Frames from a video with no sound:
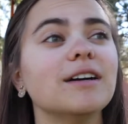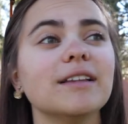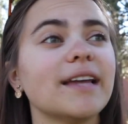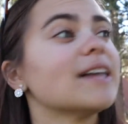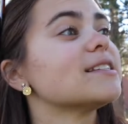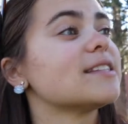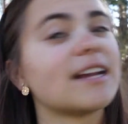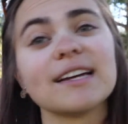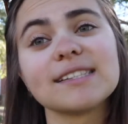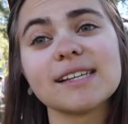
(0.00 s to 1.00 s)
That's the
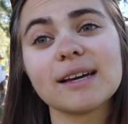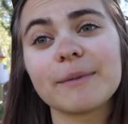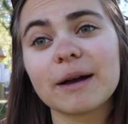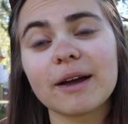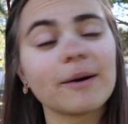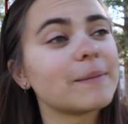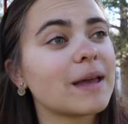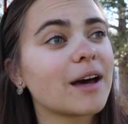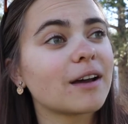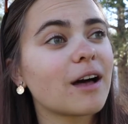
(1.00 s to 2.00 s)
nice thing about
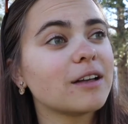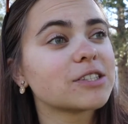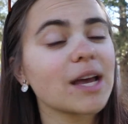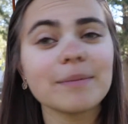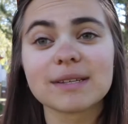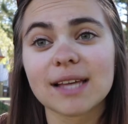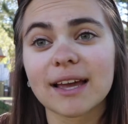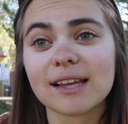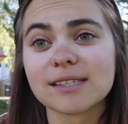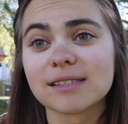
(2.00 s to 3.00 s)
being on a college campus, I
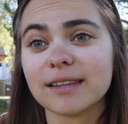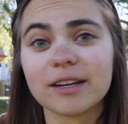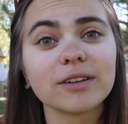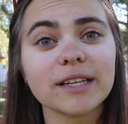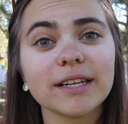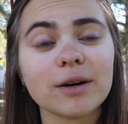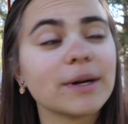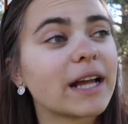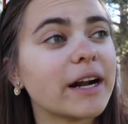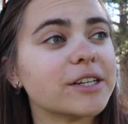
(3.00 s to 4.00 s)
guess. Literally no
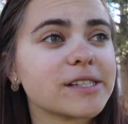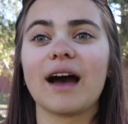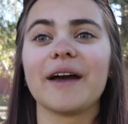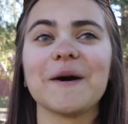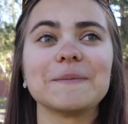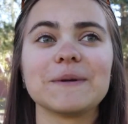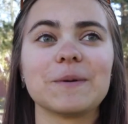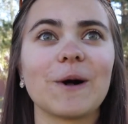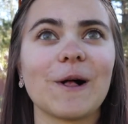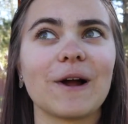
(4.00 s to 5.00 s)
one cares. I hope you
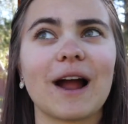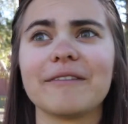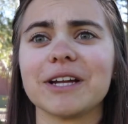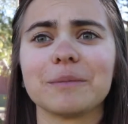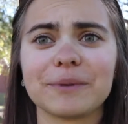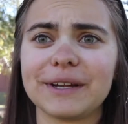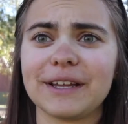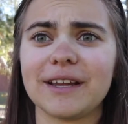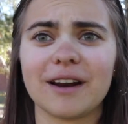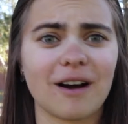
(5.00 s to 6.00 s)
all are having a
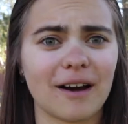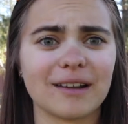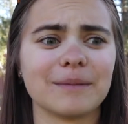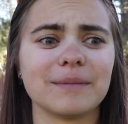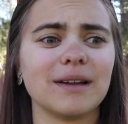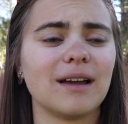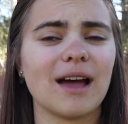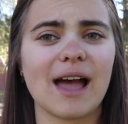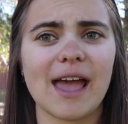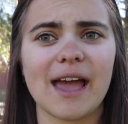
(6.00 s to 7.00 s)
brilliant autumn,
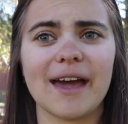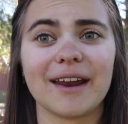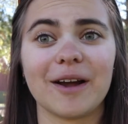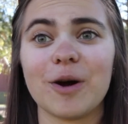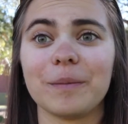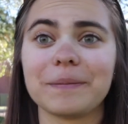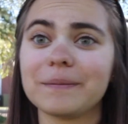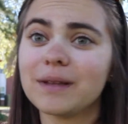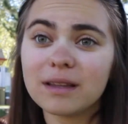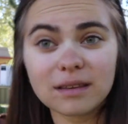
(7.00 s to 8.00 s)
and I hope
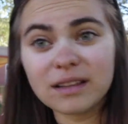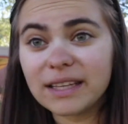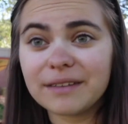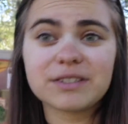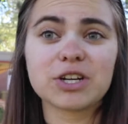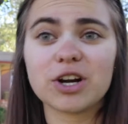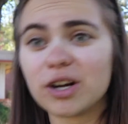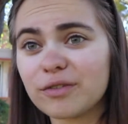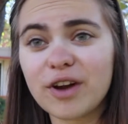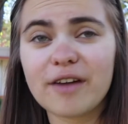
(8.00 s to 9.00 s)
the leaves
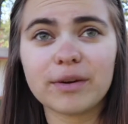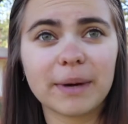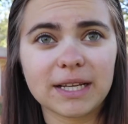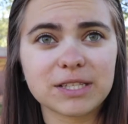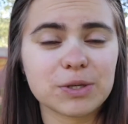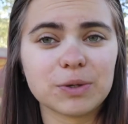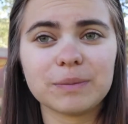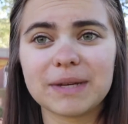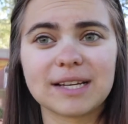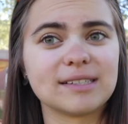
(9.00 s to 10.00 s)
turn for everybody soon,
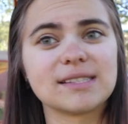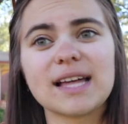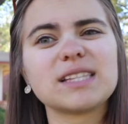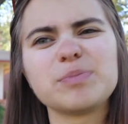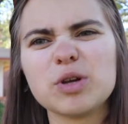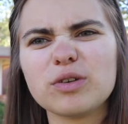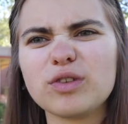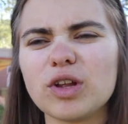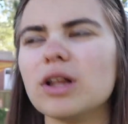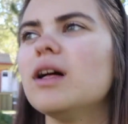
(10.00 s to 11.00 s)
because that's
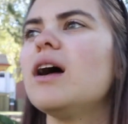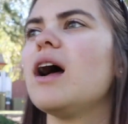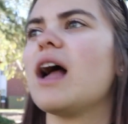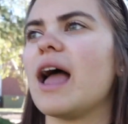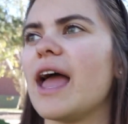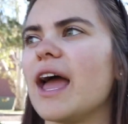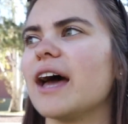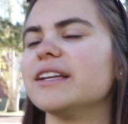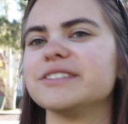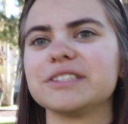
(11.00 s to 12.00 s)
beautiful.
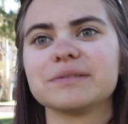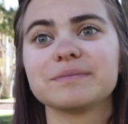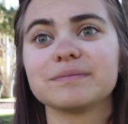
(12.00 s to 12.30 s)
And